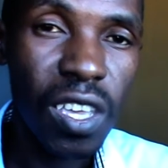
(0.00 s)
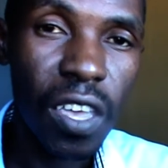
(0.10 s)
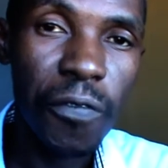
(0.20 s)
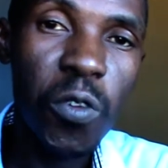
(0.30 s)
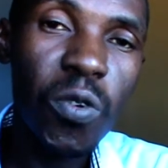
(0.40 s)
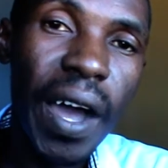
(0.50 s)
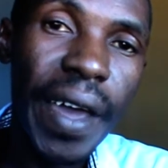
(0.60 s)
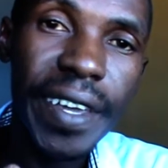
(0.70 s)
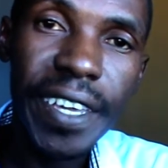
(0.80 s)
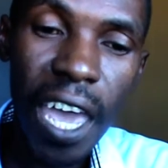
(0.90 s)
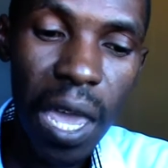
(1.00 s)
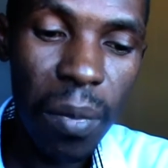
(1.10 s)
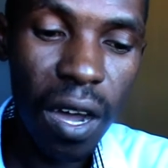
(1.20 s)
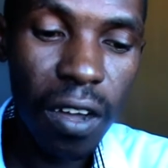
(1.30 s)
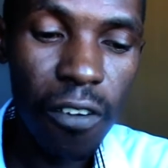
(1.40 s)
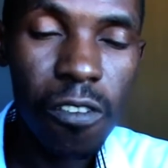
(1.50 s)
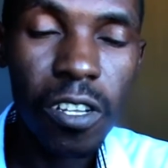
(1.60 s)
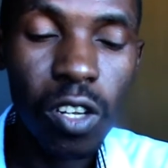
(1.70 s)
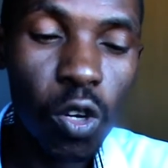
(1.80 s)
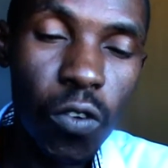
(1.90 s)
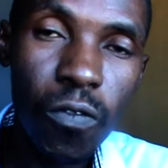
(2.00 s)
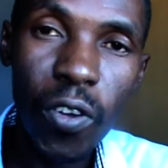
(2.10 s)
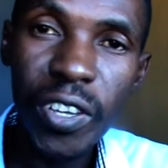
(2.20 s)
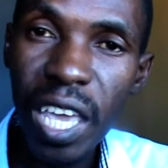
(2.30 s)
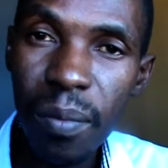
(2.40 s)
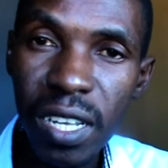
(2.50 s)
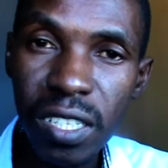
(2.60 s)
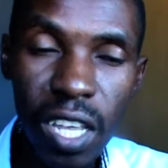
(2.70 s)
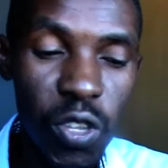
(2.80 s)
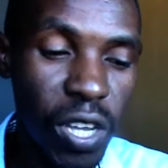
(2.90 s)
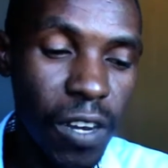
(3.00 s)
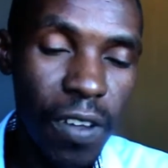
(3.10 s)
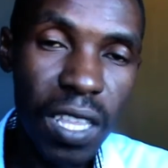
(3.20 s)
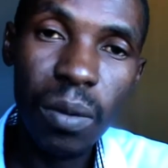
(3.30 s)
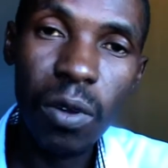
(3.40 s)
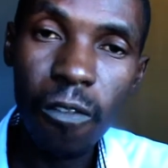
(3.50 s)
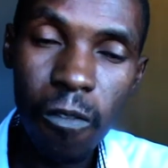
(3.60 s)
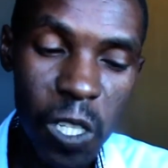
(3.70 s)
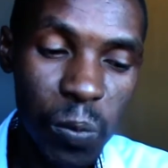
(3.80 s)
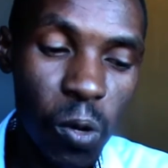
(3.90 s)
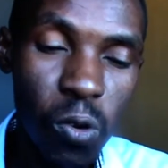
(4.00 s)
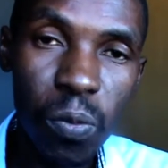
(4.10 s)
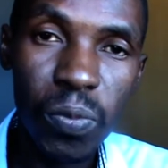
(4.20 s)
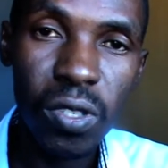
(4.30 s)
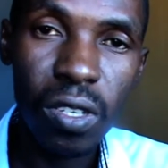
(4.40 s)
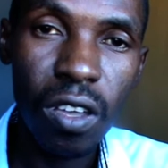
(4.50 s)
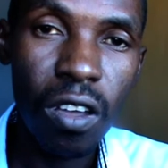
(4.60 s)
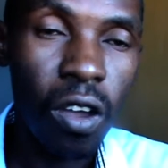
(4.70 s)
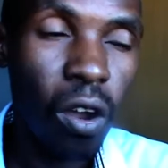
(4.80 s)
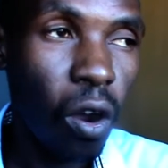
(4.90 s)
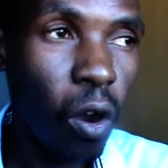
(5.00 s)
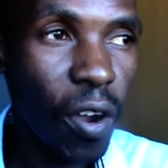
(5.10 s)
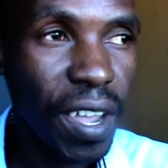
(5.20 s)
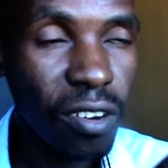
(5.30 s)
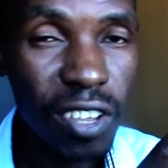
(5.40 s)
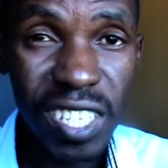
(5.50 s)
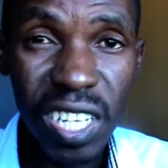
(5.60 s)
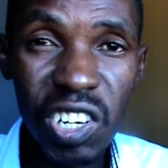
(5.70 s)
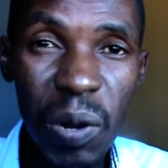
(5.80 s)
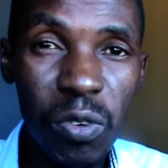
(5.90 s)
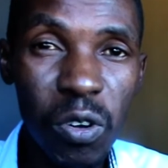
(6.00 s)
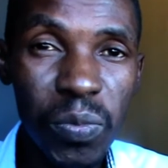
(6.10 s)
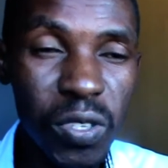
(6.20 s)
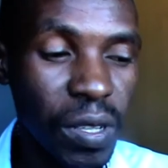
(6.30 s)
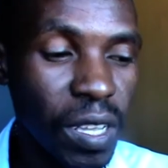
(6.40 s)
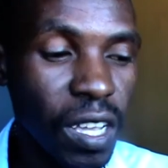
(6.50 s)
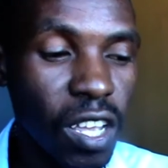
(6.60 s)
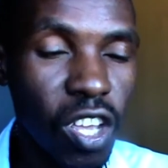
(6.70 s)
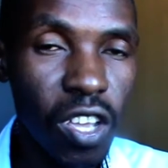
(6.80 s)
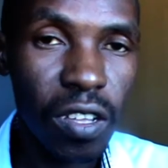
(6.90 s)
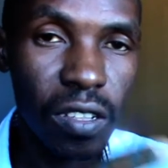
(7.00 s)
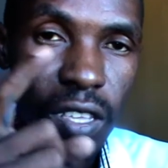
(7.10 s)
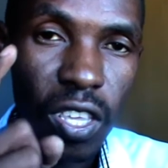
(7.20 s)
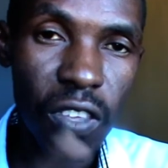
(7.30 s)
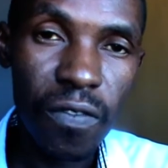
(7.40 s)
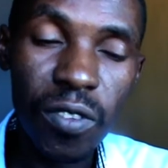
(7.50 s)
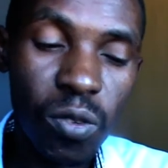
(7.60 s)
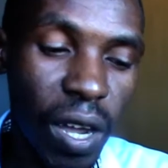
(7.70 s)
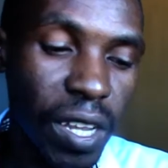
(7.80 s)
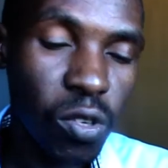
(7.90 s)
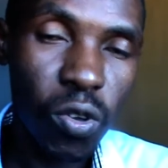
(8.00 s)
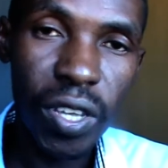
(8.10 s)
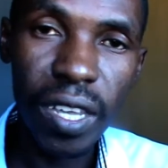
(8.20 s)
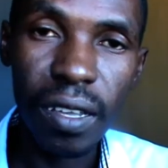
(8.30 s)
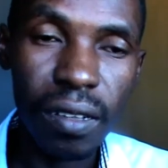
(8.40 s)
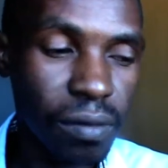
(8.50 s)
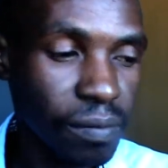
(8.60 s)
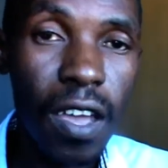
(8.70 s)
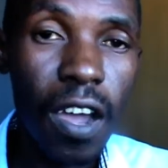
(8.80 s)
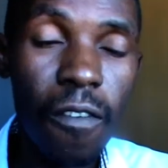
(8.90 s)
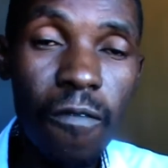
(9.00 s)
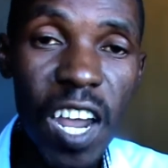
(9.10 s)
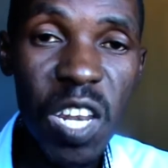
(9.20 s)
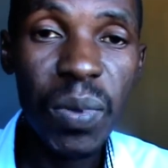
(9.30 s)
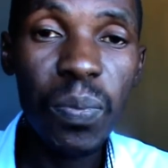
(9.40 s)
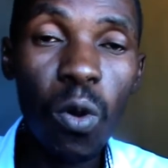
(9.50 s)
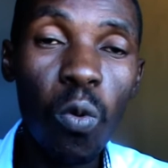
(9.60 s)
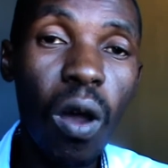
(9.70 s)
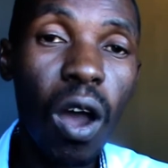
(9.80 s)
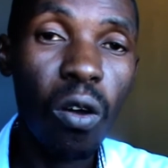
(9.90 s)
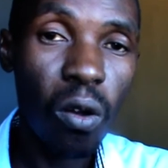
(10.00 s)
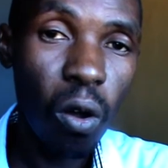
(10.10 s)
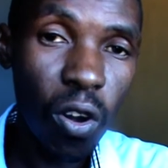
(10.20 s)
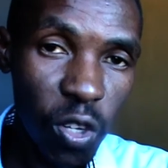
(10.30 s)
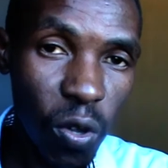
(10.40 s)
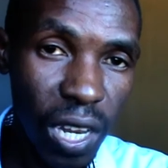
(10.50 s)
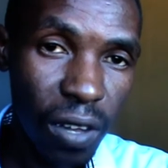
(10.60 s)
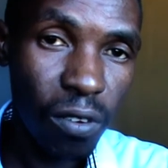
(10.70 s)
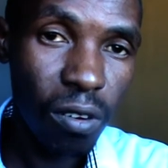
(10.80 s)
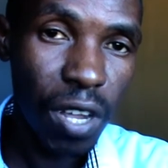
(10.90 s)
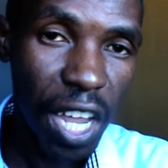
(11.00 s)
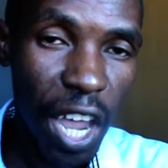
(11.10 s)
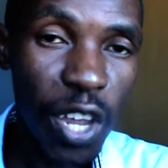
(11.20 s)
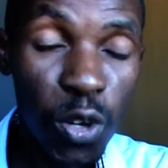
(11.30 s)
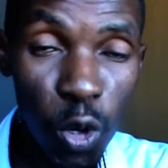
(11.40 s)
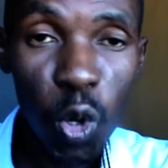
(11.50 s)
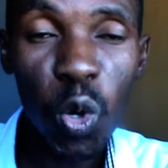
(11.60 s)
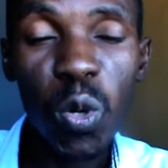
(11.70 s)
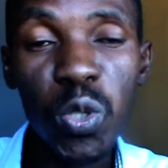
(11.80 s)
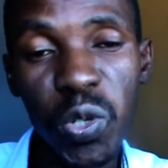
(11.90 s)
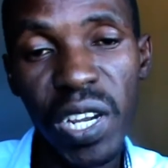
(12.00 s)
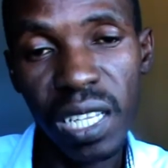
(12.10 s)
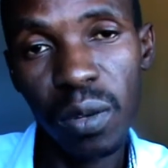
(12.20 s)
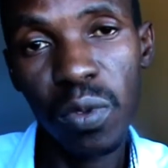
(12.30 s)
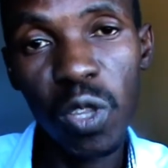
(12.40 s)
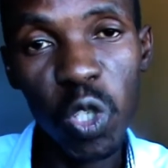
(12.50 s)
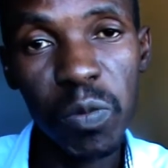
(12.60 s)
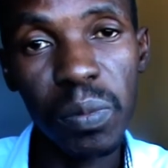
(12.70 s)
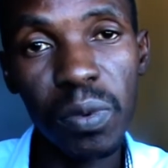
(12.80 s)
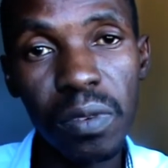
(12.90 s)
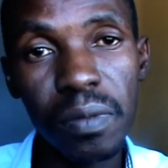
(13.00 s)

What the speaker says: If you are a gamer, look for gamers, and you can find them on Facebook groups or in Instagram groups. If you are in cooking, find people who are on your level and grow together with those people.